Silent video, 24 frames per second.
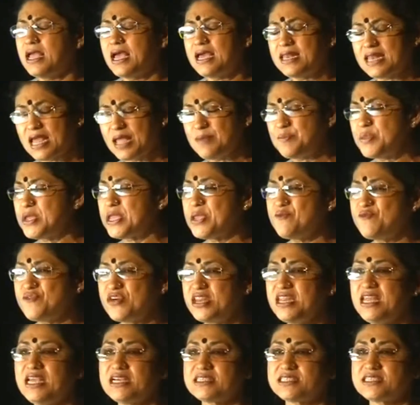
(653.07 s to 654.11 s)
and I became
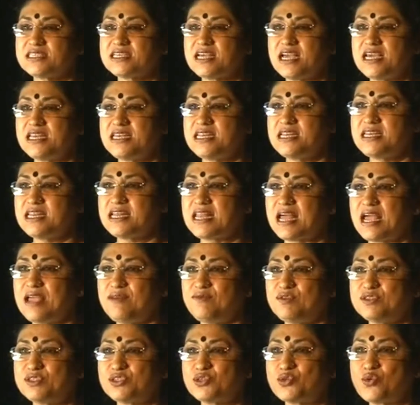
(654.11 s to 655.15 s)
very excited, and
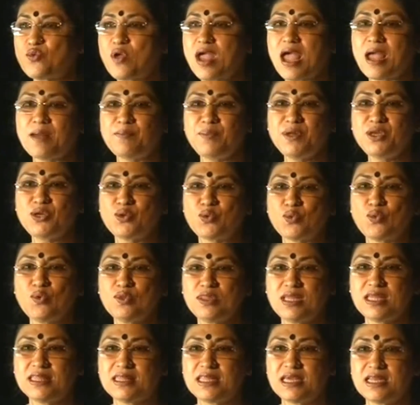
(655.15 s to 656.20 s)
I was so happy to
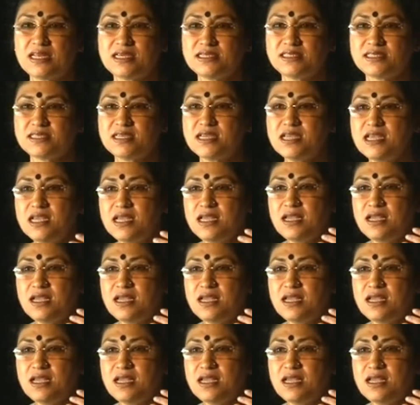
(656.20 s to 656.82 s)
know that there is